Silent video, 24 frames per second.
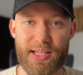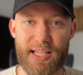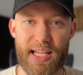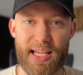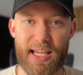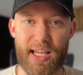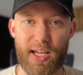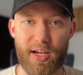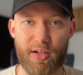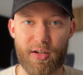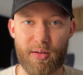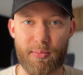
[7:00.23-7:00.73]
they
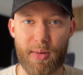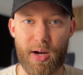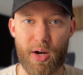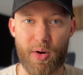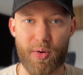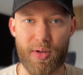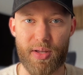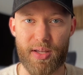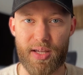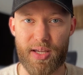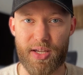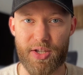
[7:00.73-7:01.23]
care
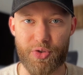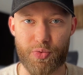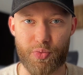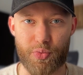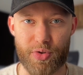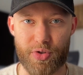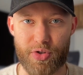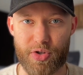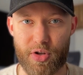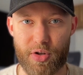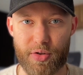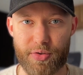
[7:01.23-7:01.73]
about is
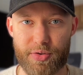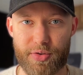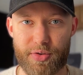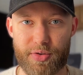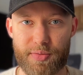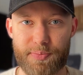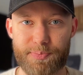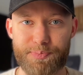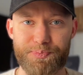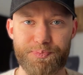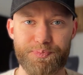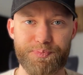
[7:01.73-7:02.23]

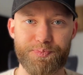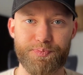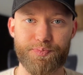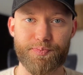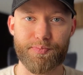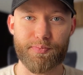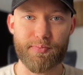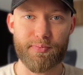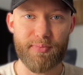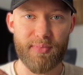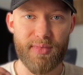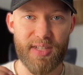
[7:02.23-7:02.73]
results.
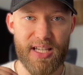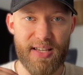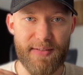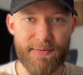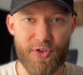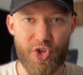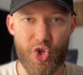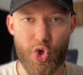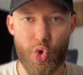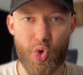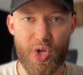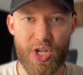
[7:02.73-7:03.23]
If
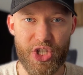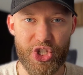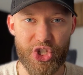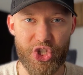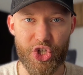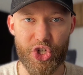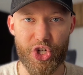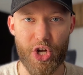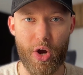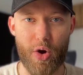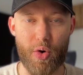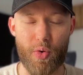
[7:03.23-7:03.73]
you can
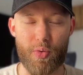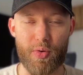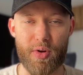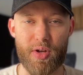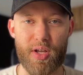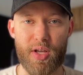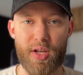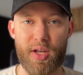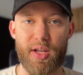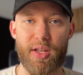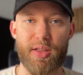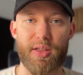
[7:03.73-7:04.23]
show
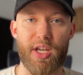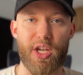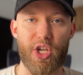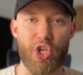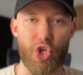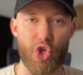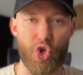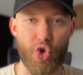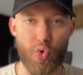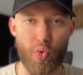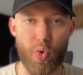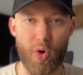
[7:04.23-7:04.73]

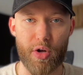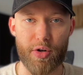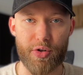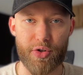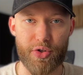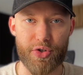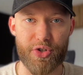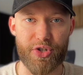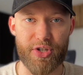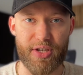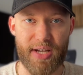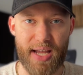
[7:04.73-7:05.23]
that you
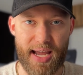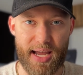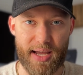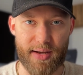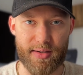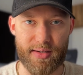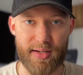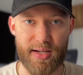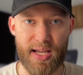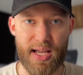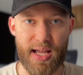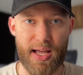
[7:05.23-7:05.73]

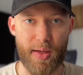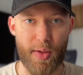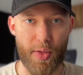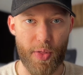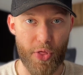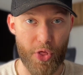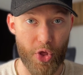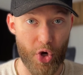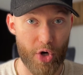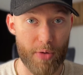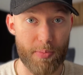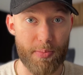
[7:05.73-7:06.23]
understand
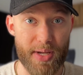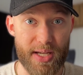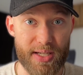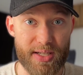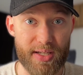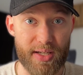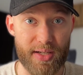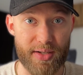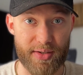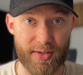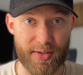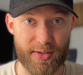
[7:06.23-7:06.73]
their
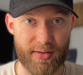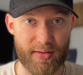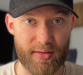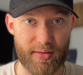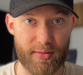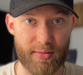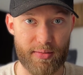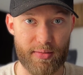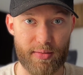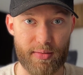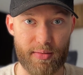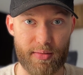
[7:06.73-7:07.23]
business,
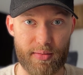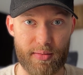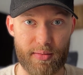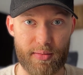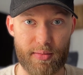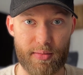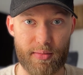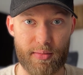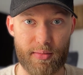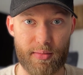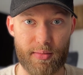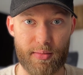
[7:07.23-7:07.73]

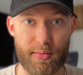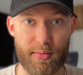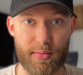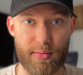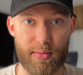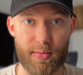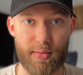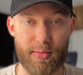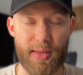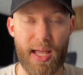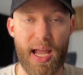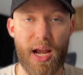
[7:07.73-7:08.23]

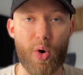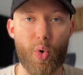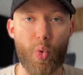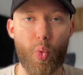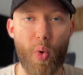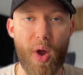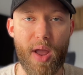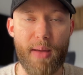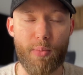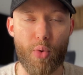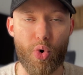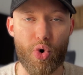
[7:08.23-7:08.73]
they are
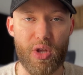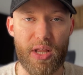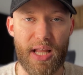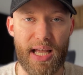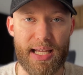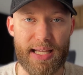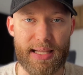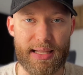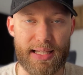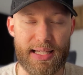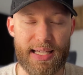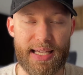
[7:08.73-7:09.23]
way more
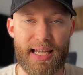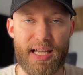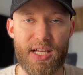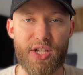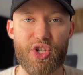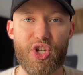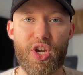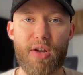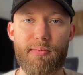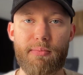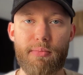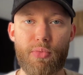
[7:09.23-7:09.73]
likely
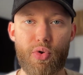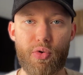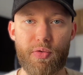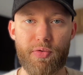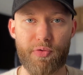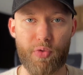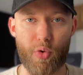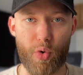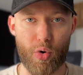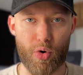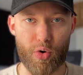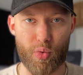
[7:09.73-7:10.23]
to move
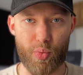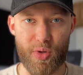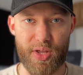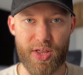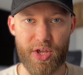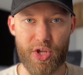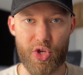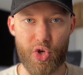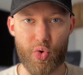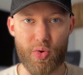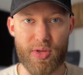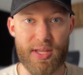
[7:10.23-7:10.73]
forward
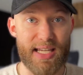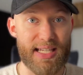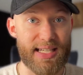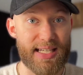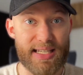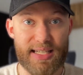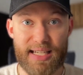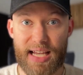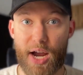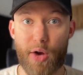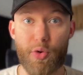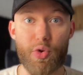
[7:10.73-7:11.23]
with you. This
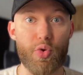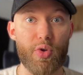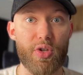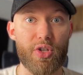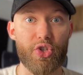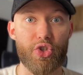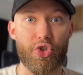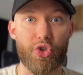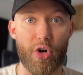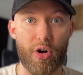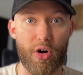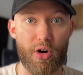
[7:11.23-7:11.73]
is how you can
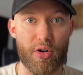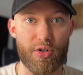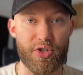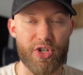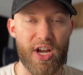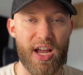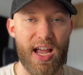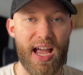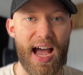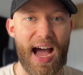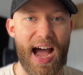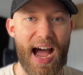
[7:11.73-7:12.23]
charge
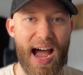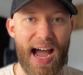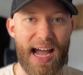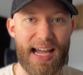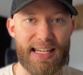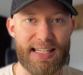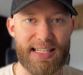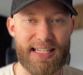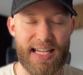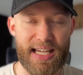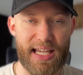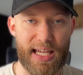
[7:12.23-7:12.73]

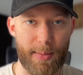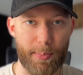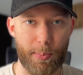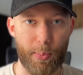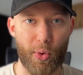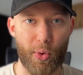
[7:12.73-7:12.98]
high ticket